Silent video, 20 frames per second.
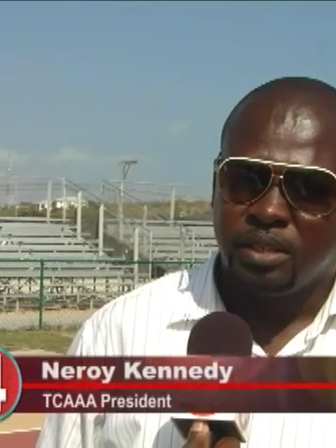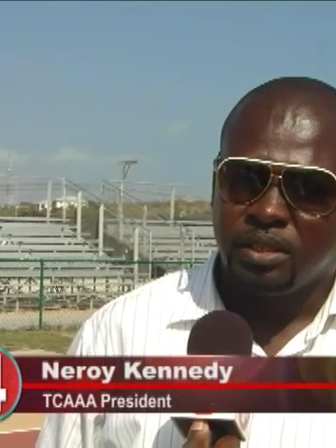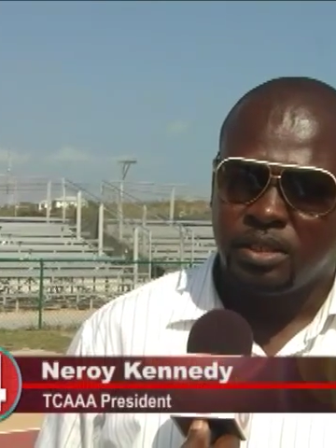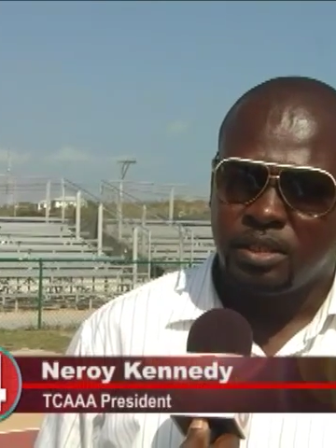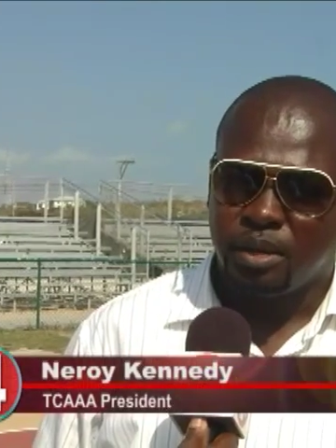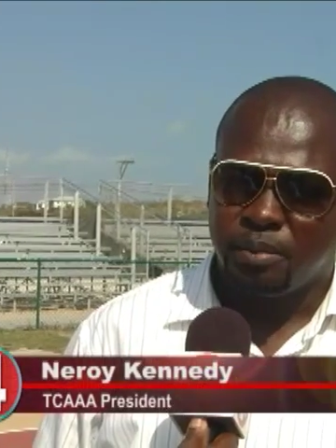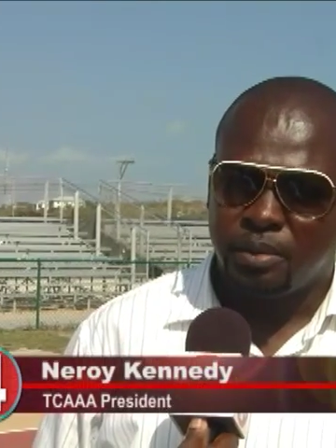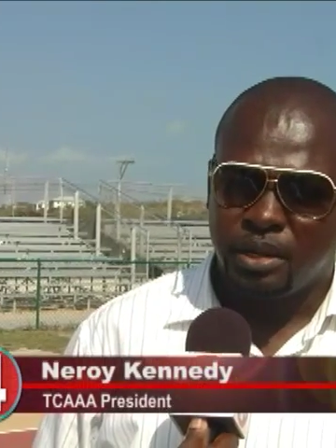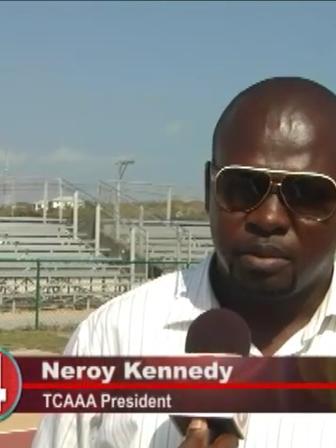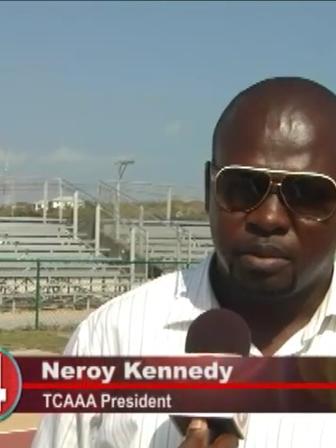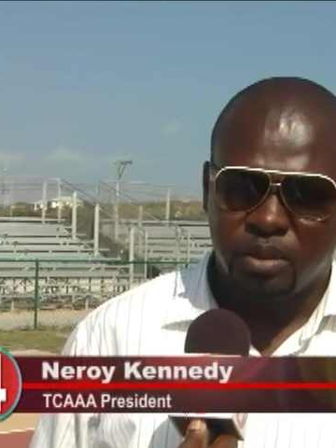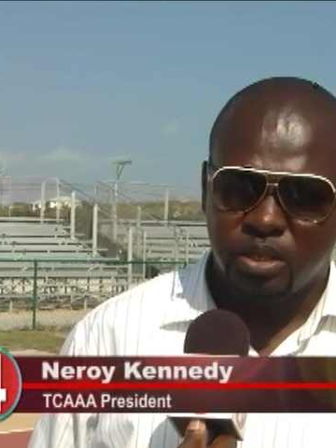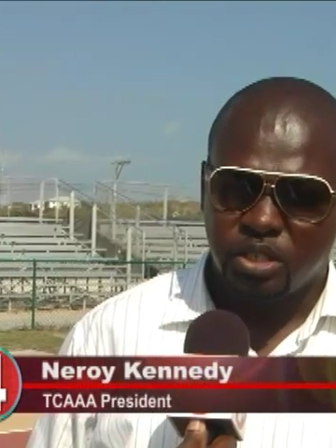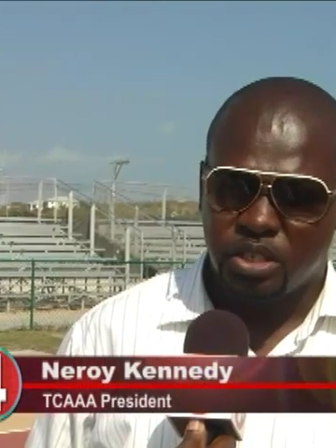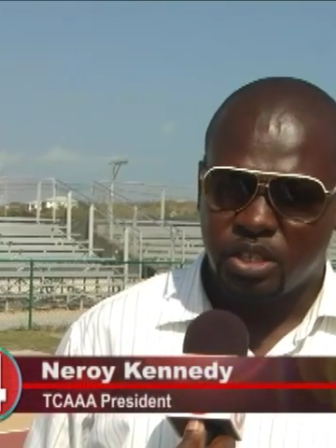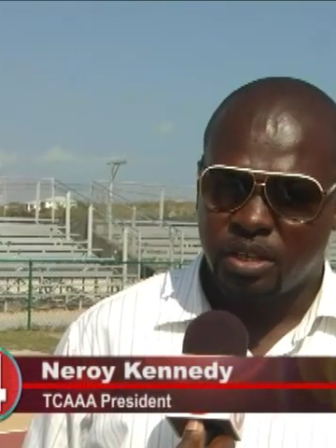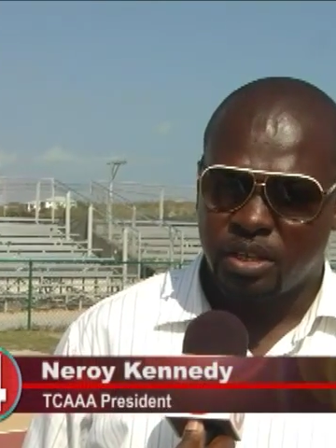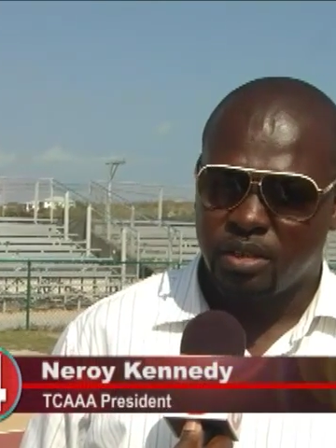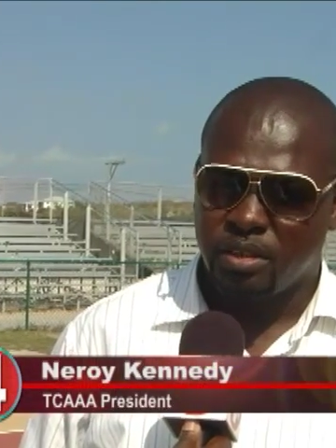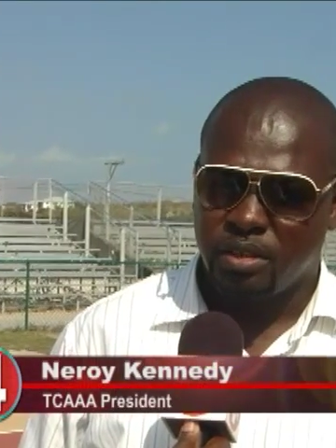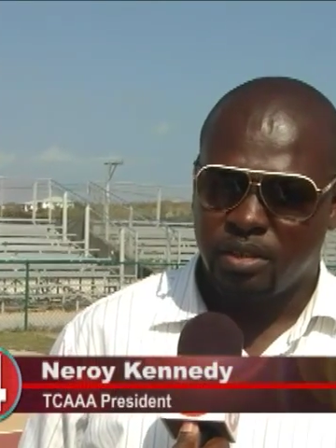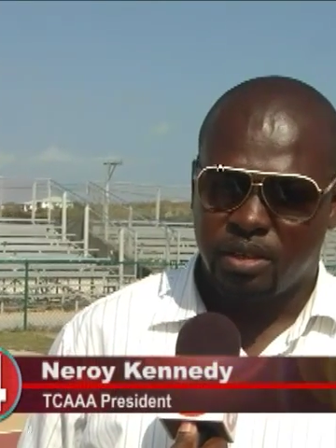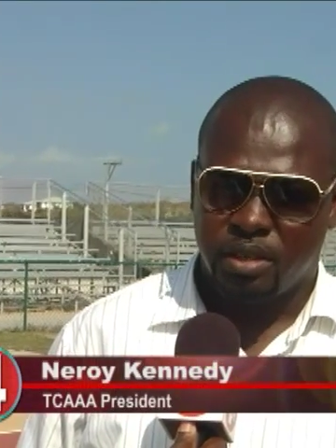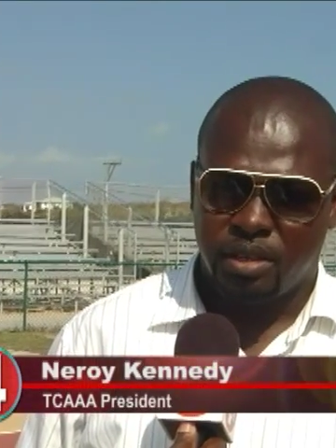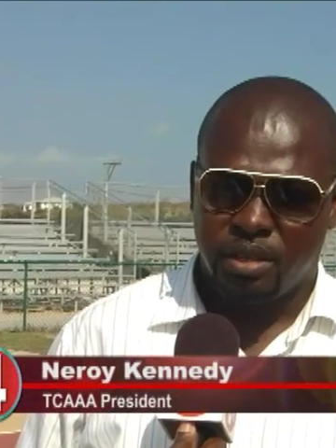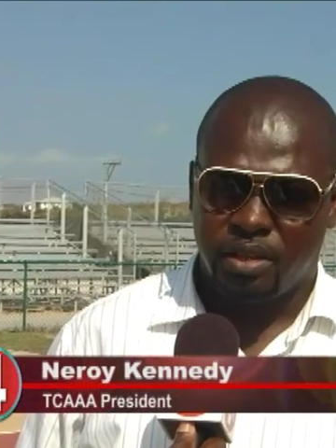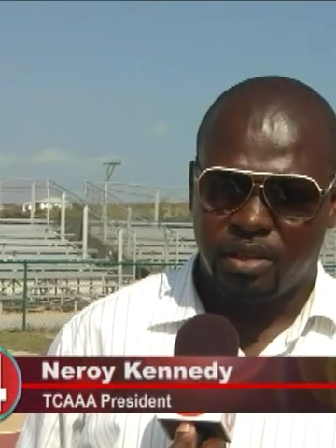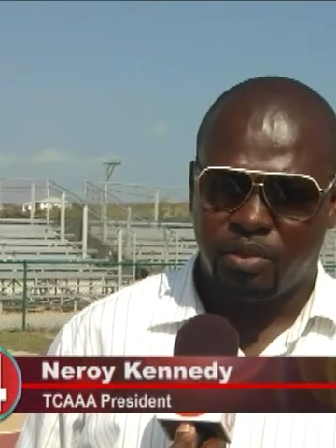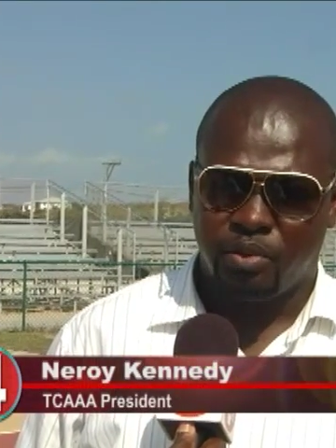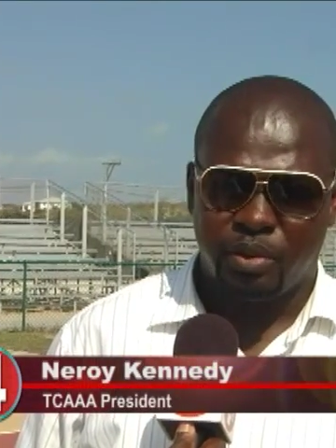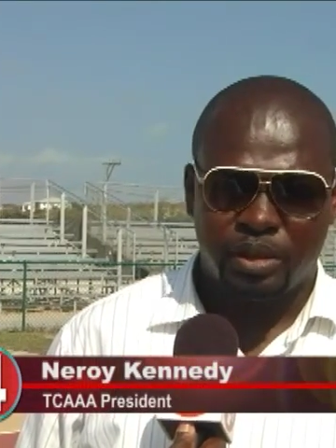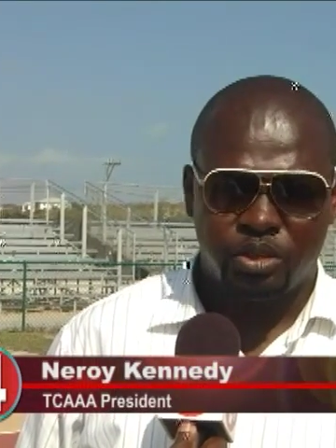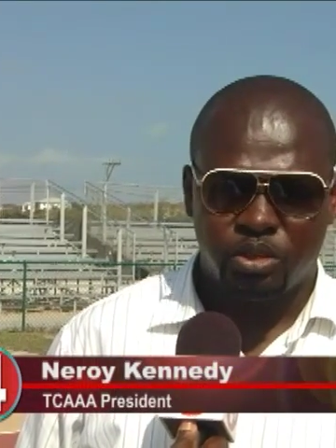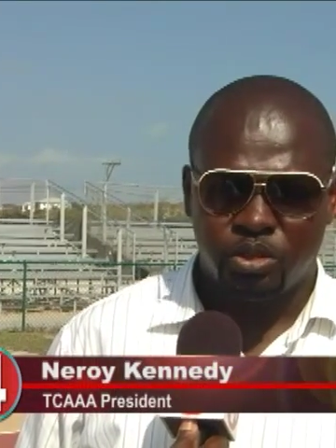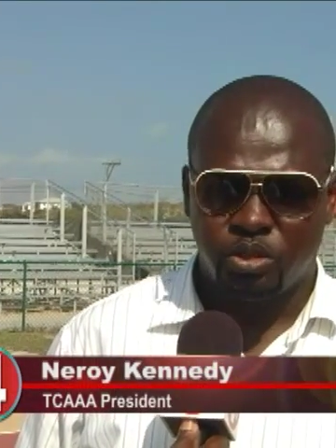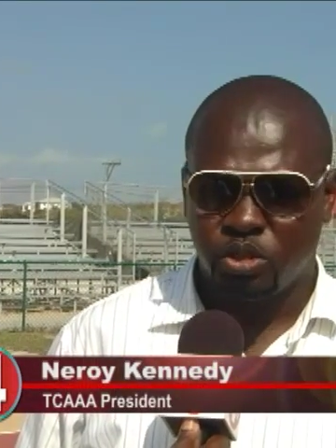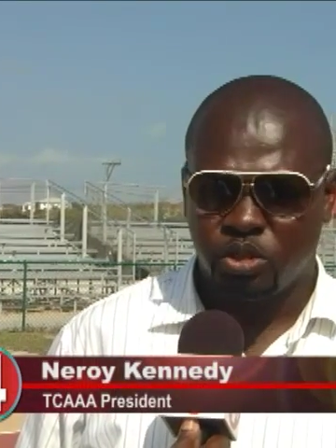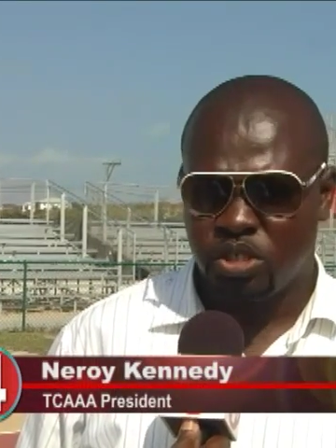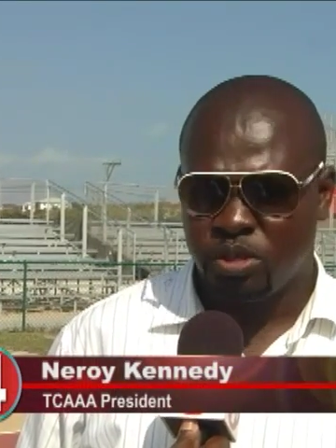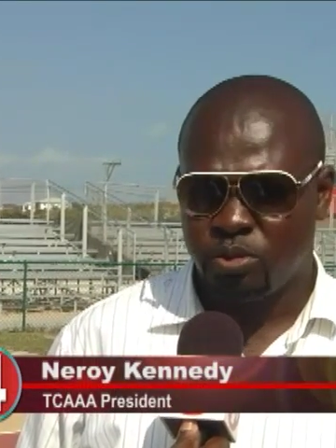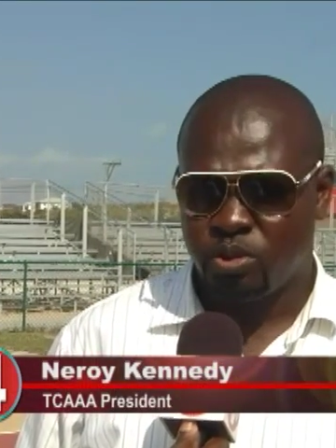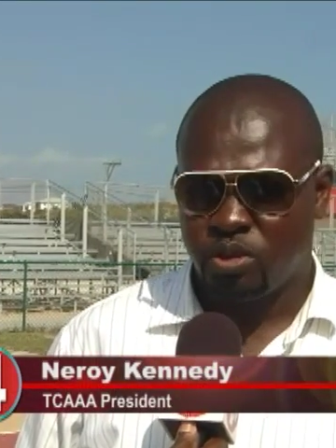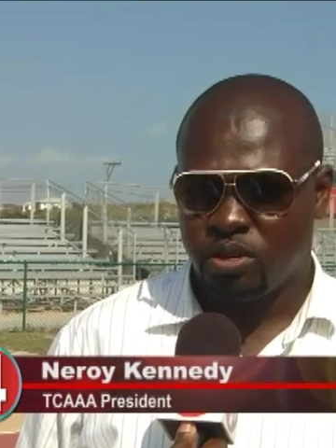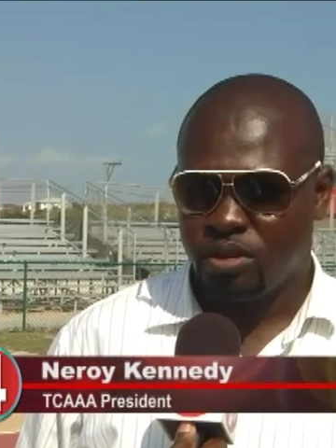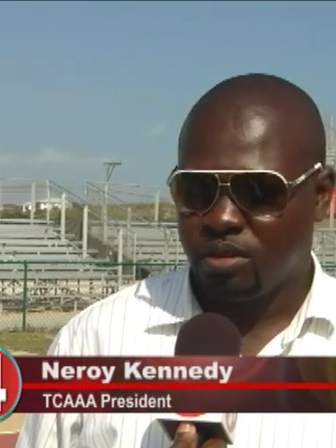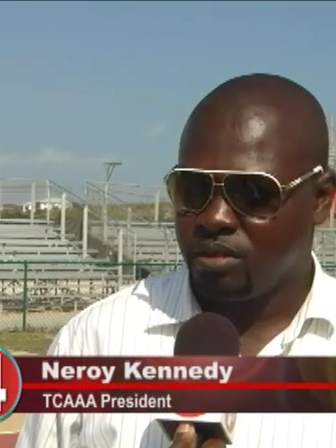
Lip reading: Dominic Mizik and Rodrigo Seymour.